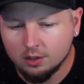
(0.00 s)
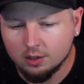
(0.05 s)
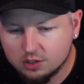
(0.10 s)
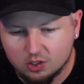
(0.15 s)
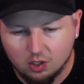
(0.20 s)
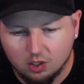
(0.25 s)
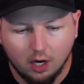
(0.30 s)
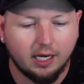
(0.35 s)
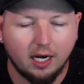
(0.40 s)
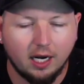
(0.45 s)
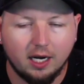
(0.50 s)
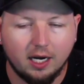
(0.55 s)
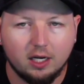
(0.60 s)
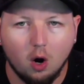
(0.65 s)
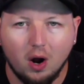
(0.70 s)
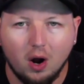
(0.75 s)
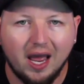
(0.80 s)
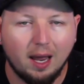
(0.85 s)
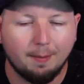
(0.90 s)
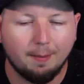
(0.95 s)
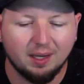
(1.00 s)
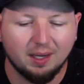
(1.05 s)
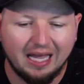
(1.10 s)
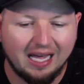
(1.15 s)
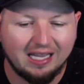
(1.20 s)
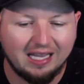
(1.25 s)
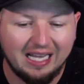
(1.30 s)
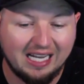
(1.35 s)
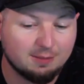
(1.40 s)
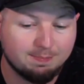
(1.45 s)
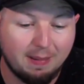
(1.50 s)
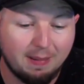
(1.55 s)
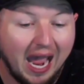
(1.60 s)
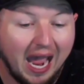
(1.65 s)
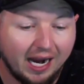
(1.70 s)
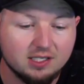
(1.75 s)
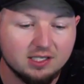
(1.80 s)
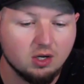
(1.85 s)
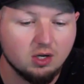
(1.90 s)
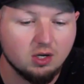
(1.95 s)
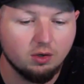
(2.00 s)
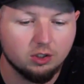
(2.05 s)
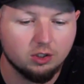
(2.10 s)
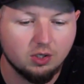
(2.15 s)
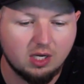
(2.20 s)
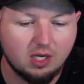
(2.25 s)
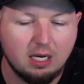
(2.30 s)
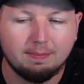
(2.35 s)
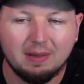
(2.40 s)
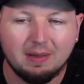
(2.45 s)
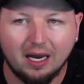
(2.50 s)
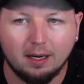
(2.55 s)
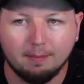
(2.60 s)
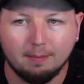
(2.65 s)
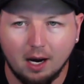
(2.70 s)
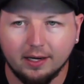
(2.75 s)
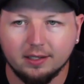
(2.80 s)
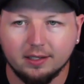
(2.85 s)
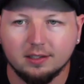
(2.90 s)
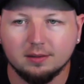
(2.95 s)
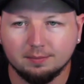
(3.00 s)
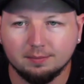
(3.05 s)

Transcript: Sorry, Kenny, go ahead. But that's back. So keep that in mind.